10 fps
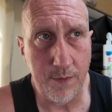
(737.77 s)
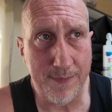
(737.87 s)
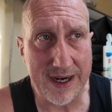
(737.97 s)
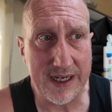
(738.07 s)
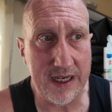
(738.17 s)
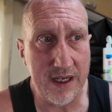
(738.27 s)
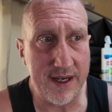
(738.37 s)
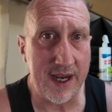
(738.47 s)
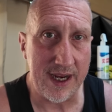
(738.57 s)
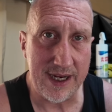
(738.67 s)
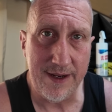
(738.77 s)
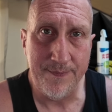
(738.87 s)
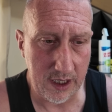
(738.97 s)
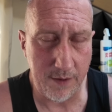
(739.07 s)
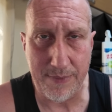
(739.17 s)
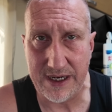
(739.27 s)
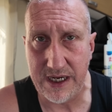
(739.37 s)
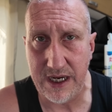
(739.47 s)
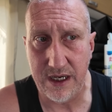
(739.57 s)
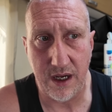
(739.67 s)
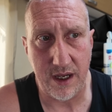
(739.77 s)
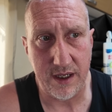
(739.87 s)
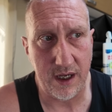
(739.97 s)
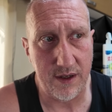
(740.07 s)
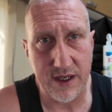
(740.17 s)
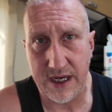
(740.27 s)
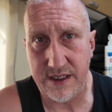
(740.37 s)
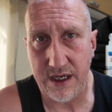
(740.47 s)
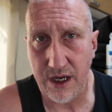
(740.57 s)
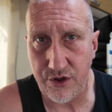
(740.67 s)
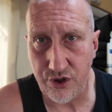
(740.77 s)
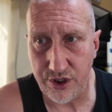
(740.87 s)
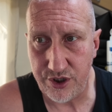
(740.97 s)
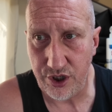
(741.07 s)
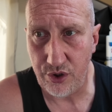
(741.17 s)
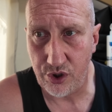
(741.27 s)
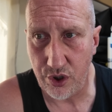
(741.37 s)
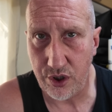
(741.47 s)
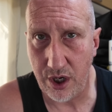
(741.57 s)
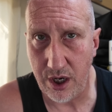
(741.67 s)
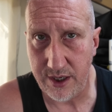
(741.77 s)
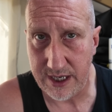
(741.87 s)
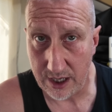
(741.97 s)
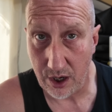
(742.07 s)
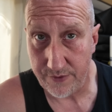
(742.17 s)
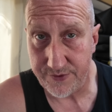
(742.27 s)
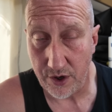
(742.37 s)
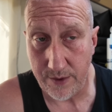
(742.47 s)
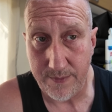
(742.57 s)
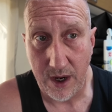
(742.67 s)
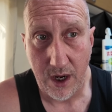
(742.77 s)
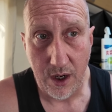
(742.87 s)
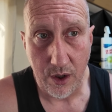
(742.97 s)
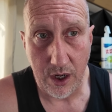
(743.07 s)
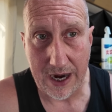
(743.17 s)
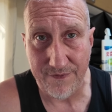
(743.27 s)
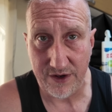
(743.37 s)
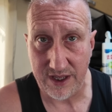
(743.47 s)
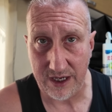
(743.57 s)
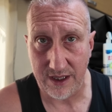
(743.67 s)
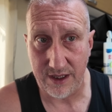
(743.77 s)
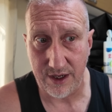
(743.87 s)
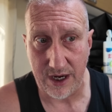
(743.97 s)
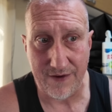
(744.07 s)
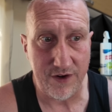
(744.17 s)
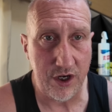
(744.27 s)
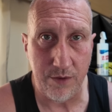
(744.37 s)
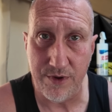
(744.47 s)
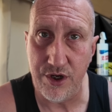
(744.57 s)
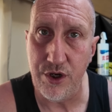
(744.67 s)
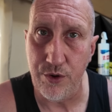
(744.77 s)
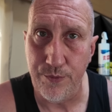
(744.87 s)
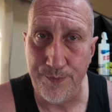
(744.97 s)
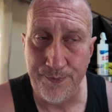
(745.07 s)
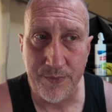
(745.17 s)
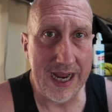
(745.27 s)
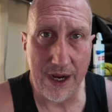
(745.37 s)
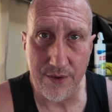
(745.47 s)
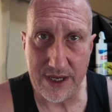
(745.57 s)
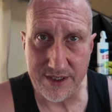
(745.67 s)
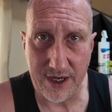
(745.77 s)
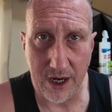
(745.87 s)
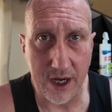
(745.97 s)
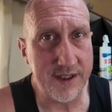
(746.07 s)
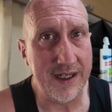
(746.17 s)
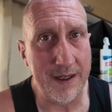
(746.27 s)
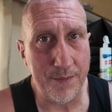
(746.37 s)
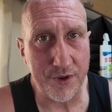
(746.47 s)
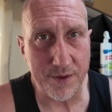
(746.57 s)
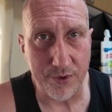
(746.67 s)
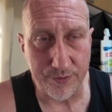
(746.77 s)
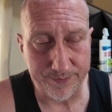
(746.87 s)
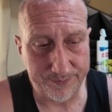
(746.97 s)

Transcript: Back in the day, back in the 1800s, you could learn in a lifetime everything that every human knew. Now that's utterly impossible.